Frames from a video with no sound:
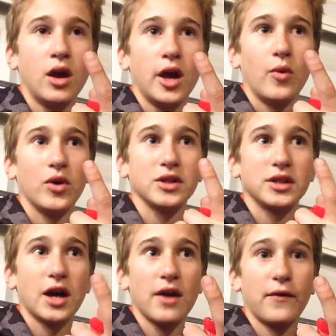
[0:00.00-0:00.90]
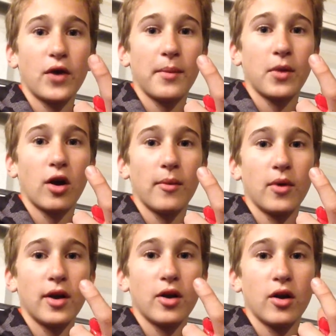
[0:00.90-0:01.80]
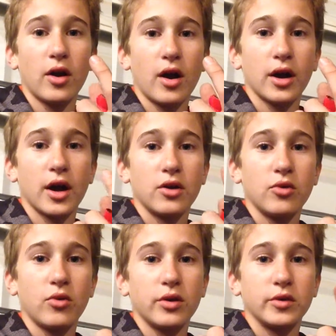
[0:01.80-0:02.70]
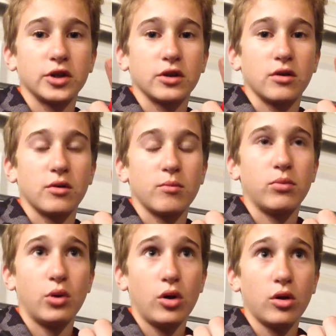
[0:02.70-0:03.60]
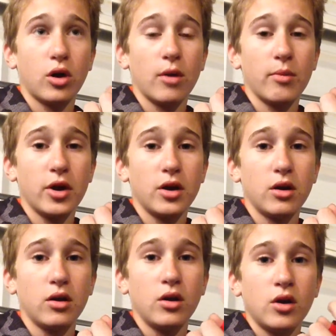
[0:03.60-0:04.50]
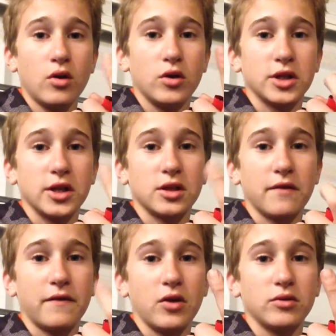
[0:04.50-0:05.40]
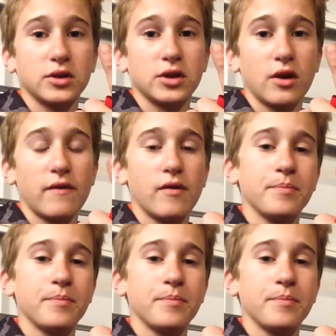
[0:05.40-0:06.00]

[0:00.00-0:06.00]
It was a diaphragm carburetor. I got a new one, which is a bowl carburetor, which has the float and stuff.